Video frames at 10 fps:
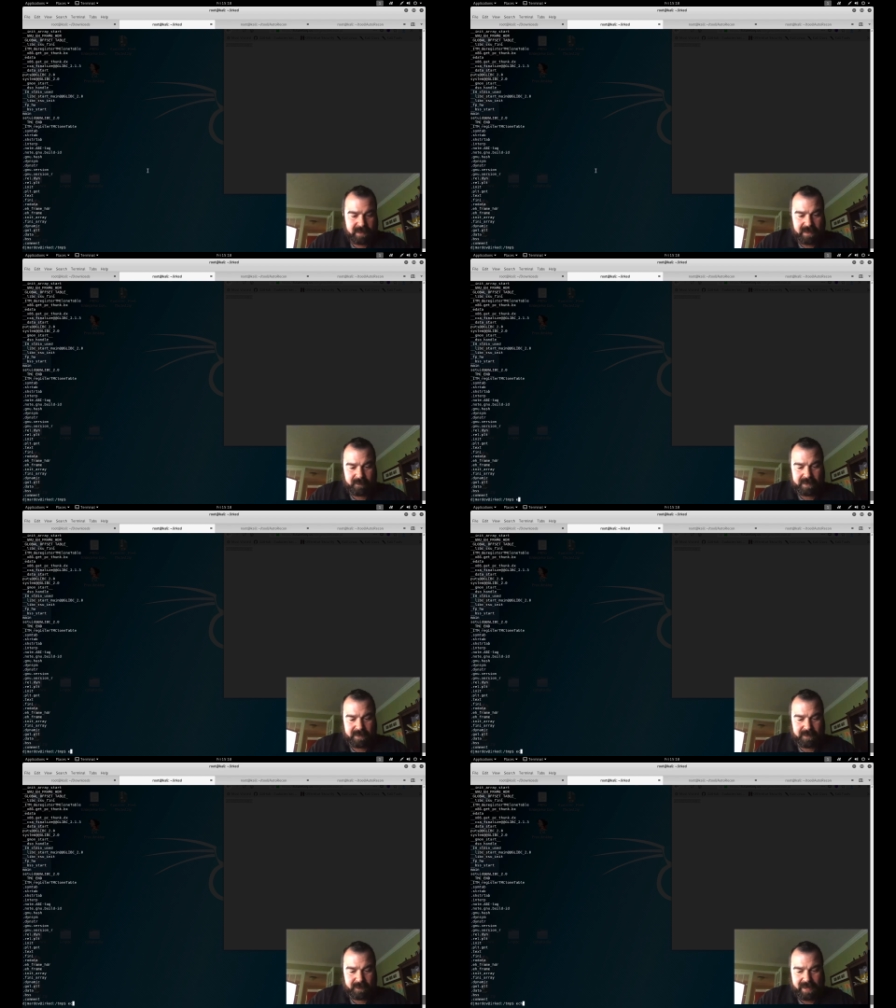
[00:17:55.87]
And we're
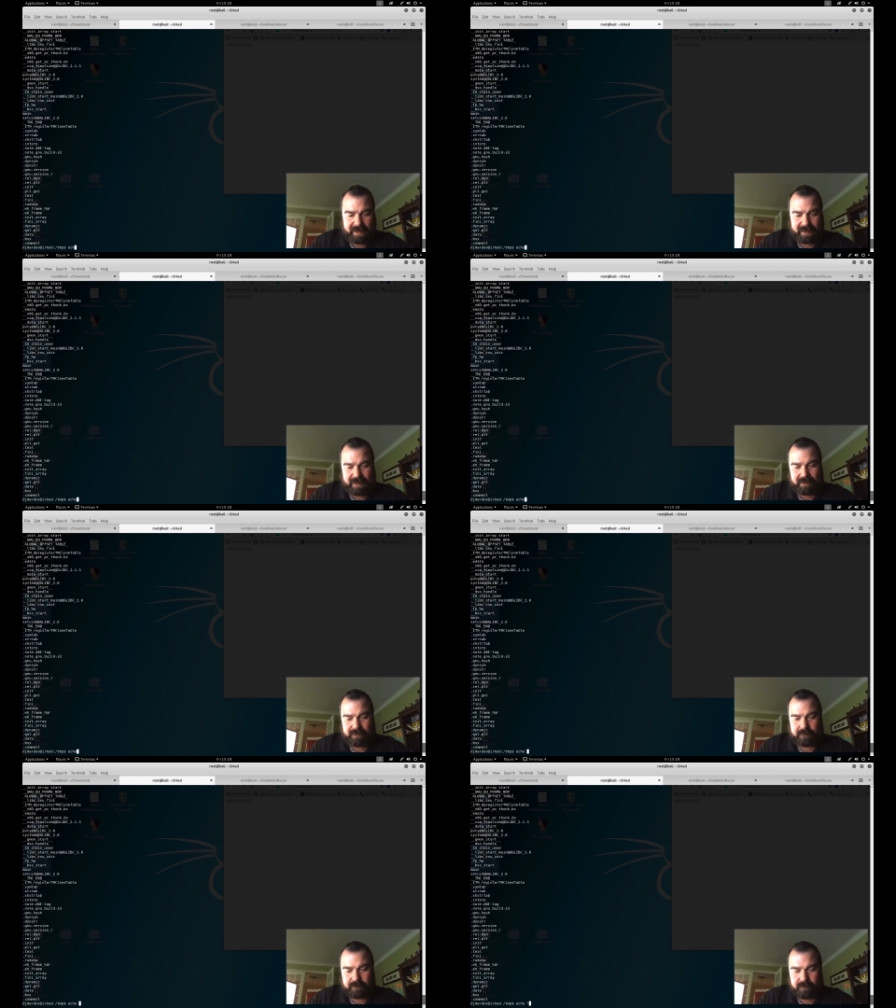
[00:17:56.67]
going to do
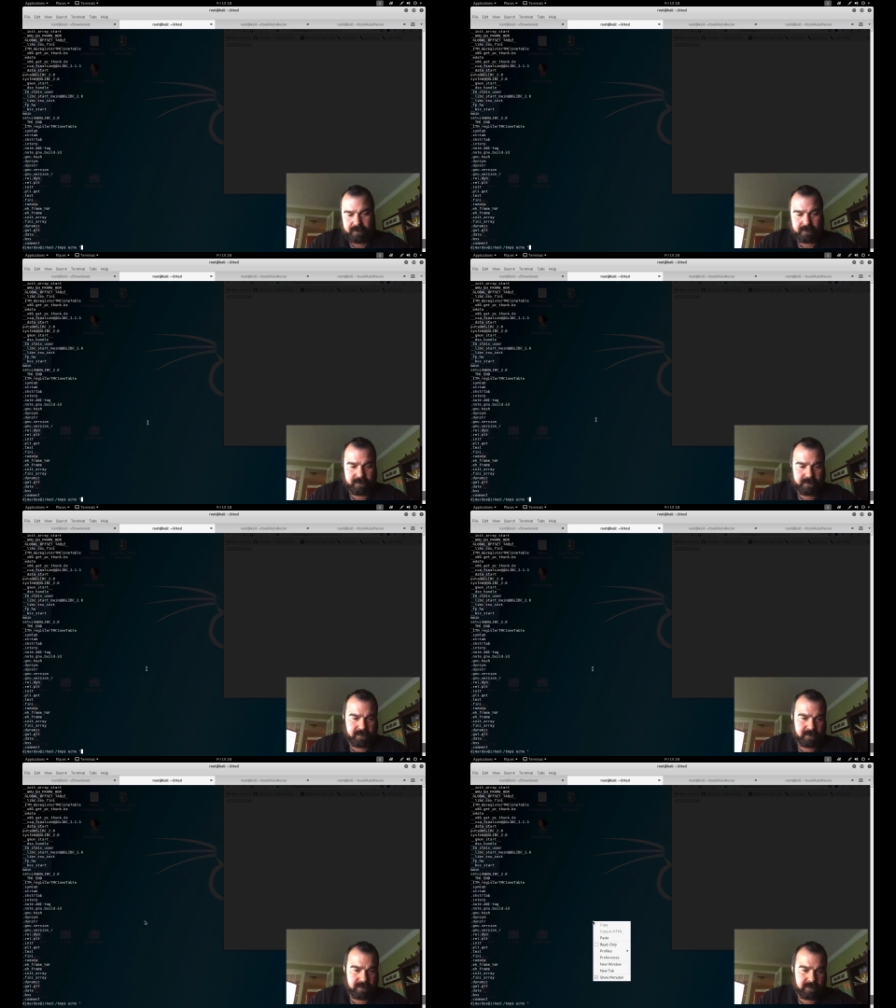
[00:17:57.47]
echo,
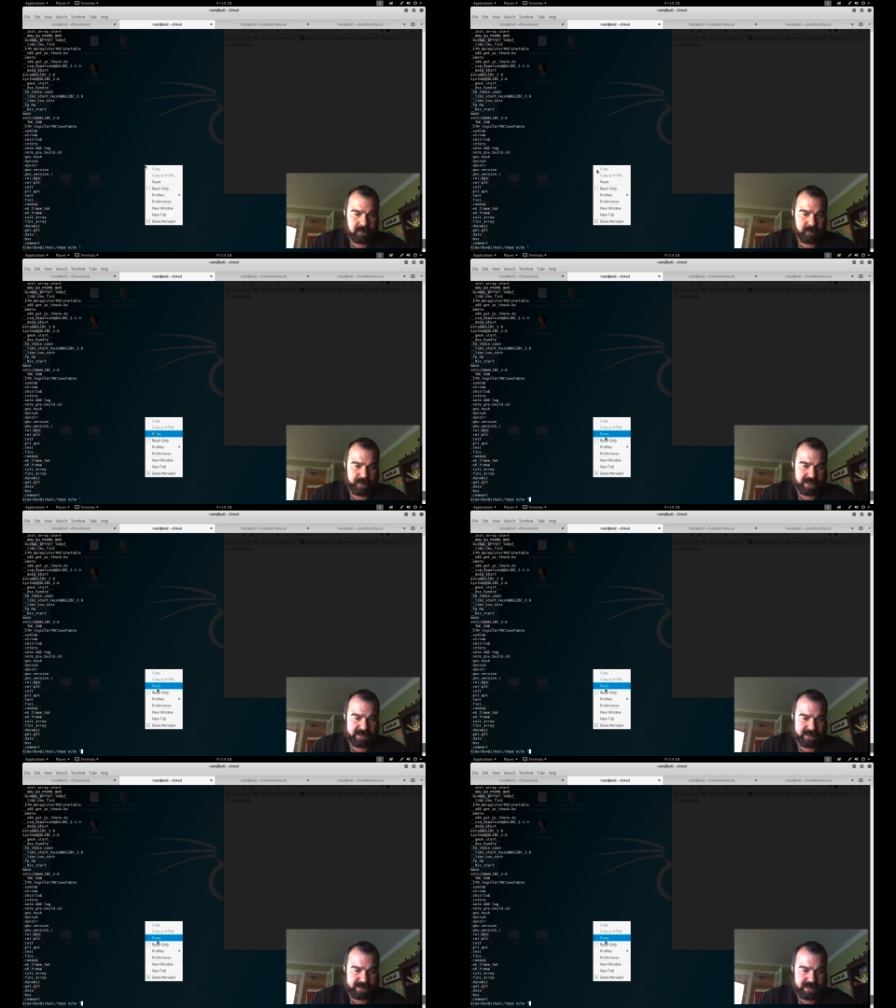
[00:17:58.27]

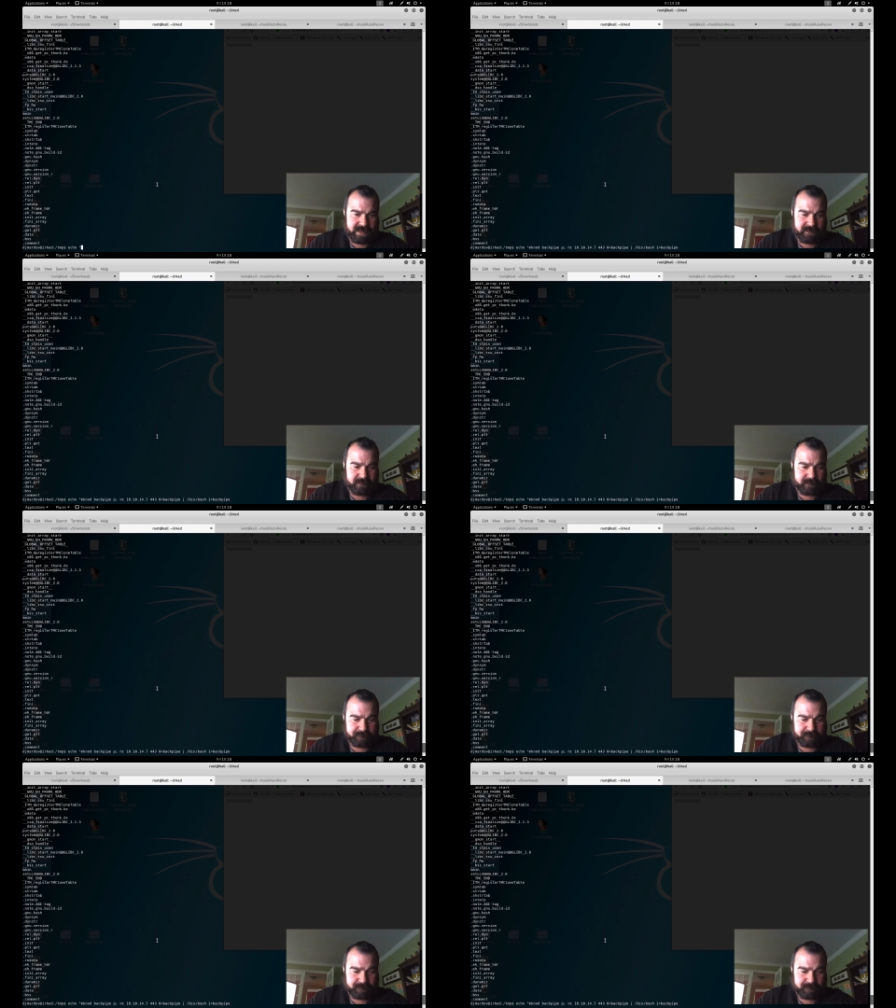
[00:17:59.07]
paste this in,